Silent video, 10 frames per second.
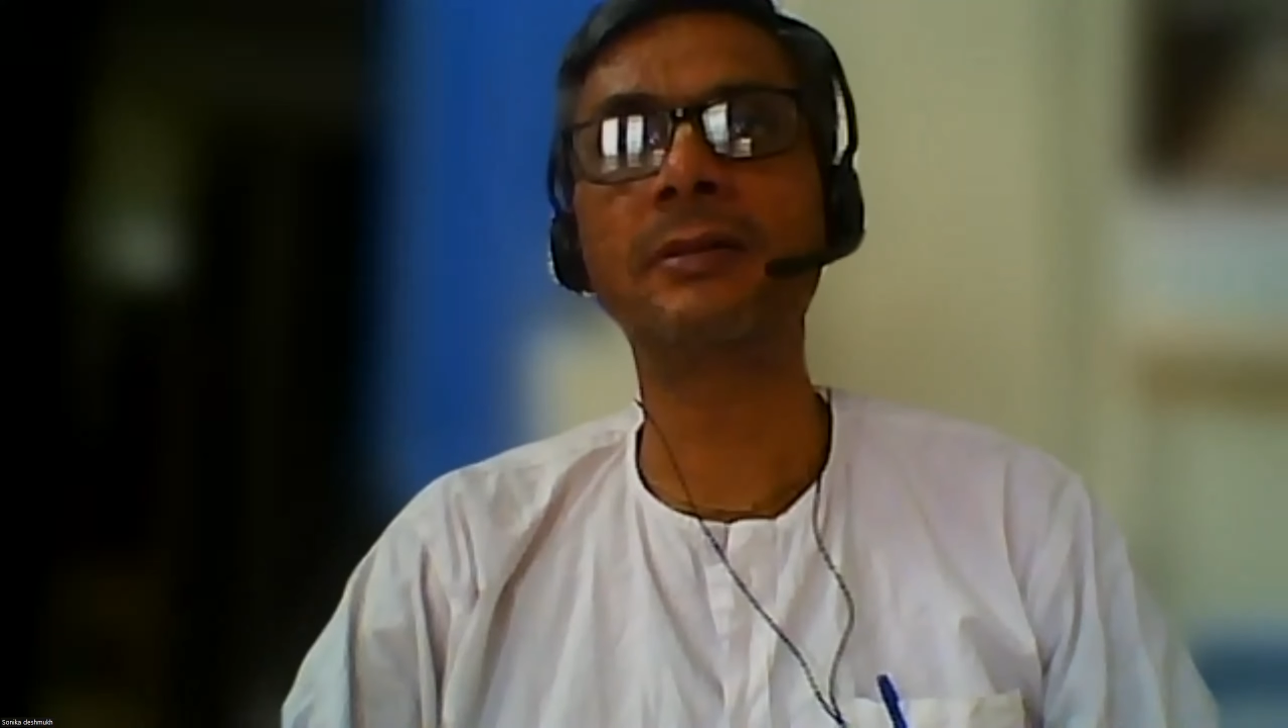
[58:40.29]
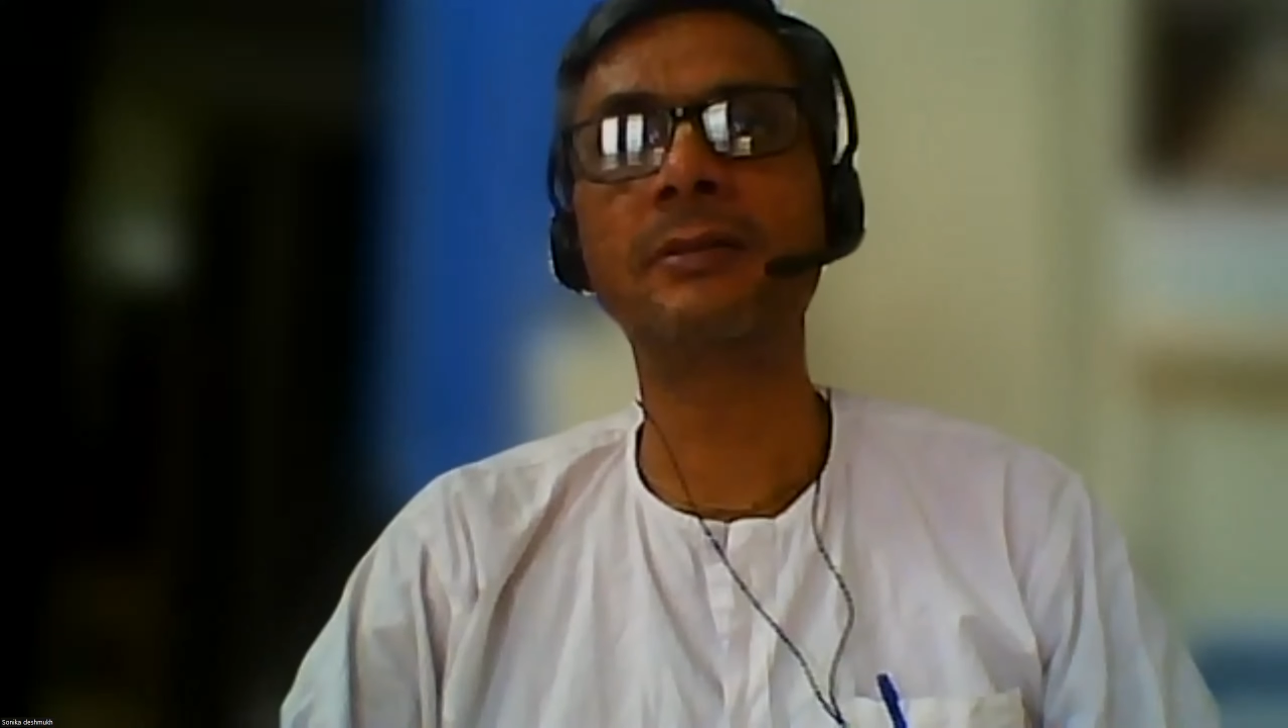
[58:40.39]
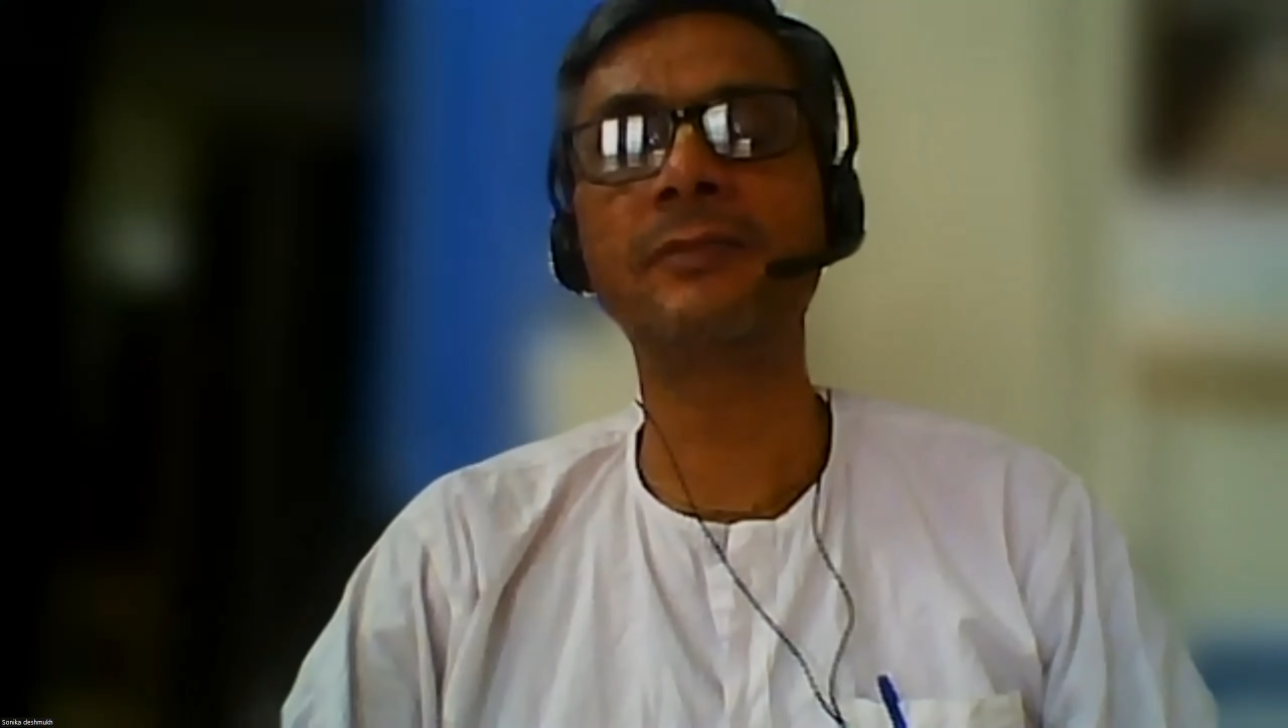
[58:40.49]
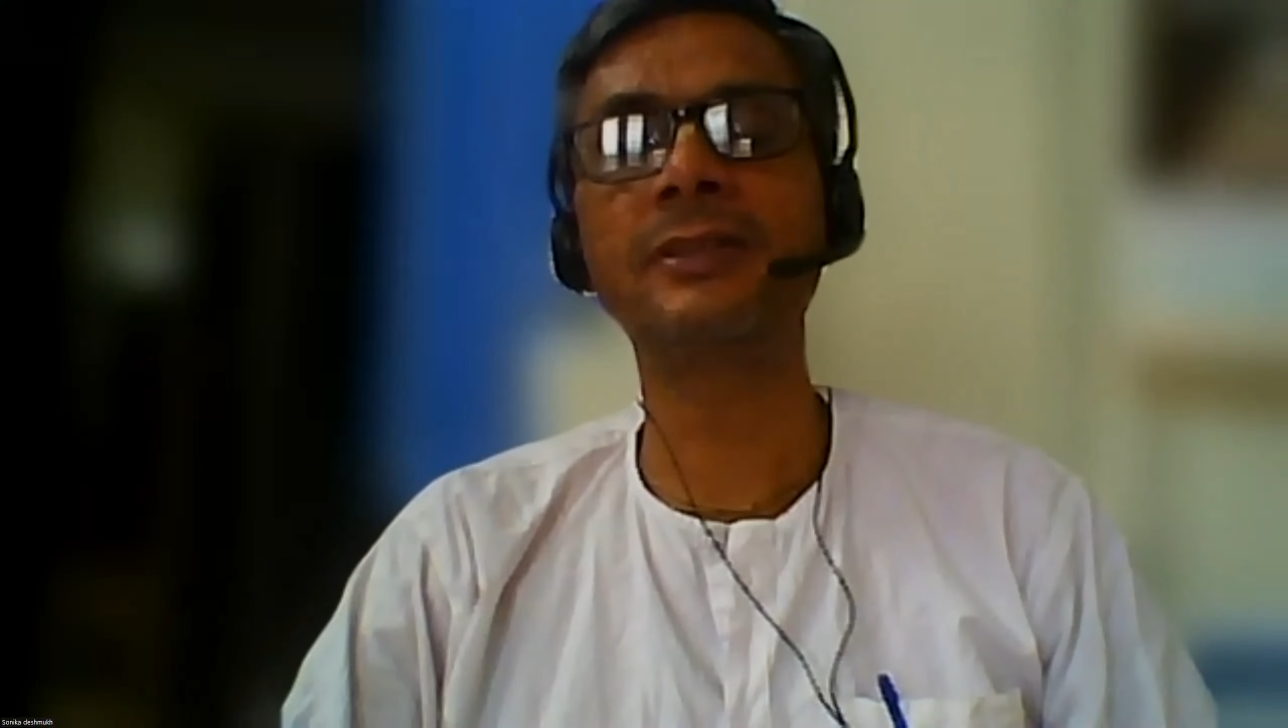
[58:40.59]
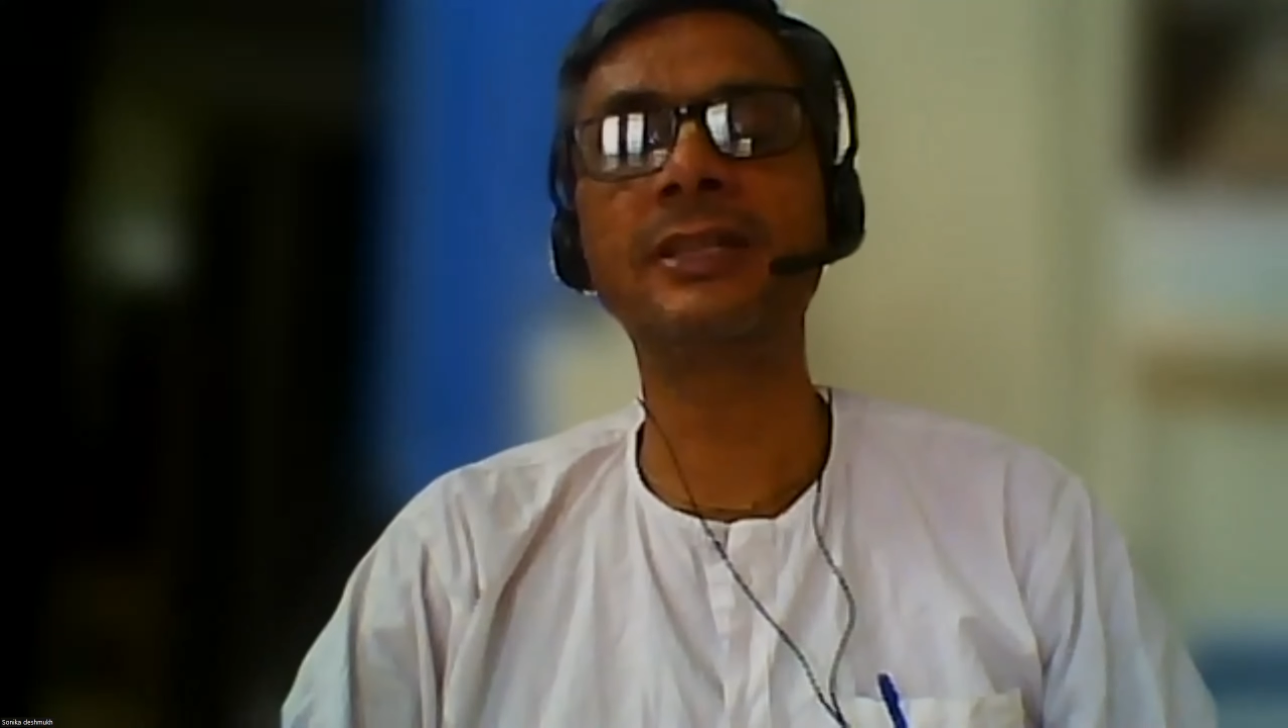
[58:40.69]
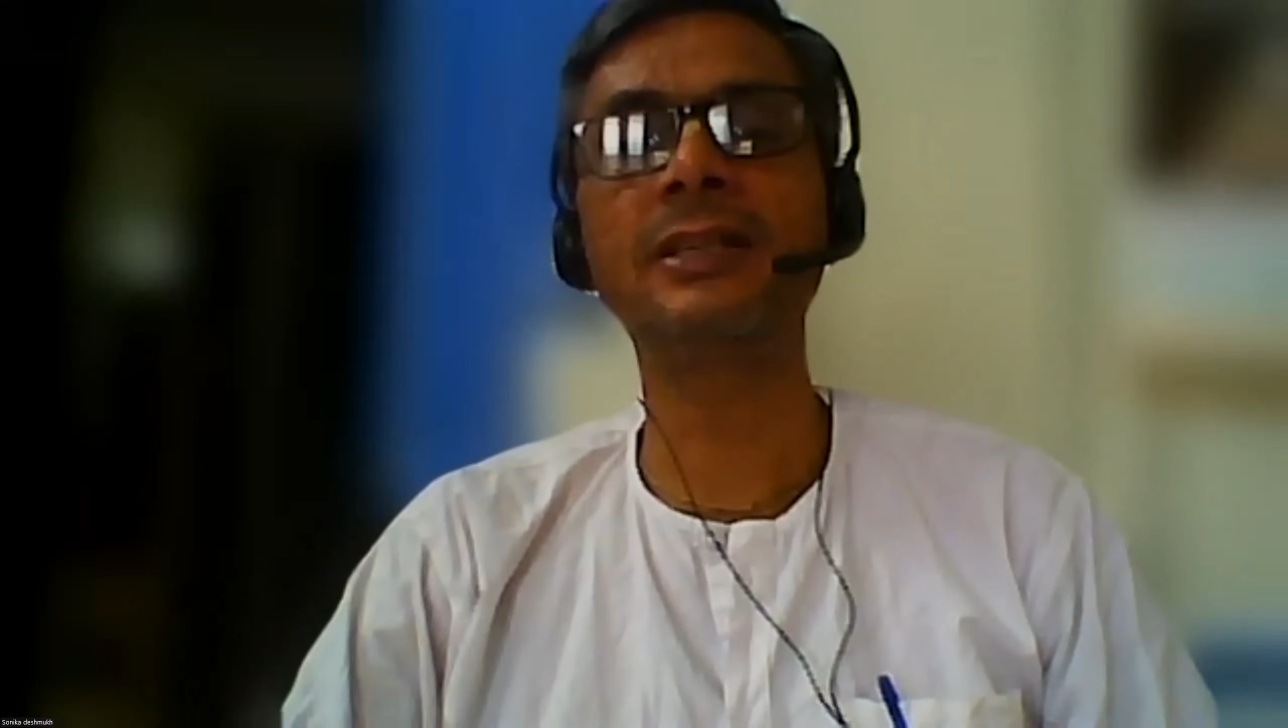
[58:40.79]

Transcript: within